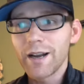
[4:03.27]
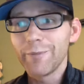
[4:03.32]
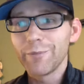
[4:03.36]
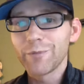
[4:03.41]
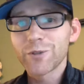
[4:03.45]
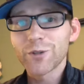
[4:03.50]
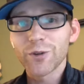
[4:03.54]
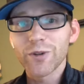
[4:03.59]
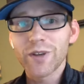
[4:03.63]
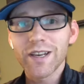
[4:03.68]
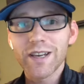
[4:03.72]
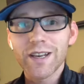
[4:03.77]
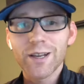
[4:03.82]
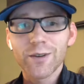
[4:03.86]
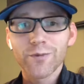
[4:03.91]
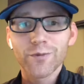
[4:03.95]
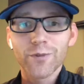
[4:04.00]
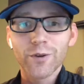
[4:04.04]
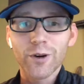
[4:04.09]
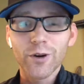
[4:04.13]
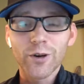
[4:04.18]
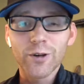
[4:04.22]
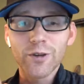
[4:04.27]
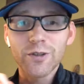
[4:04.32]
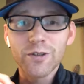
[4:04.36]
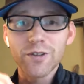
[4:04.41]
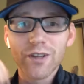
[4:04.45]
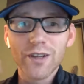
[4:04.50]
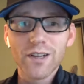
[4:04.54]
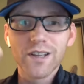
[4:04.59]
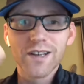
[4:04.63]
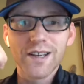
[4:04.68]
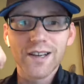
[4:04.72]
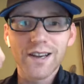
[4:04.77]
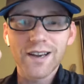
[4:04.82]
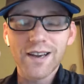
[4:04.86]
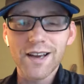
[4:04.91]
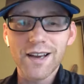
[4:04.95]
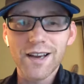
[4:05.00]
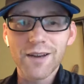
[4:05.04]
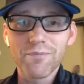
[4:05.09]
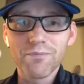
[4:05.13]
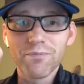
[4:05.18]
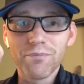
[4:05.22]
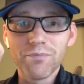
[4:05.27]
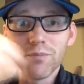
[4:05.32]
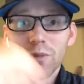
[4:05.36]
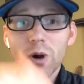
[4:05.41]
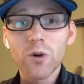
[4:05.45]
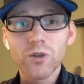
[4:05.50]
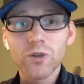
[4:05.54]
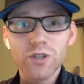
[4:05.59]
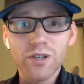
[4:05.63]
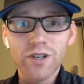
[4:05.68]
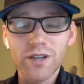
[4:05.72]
So they convert motion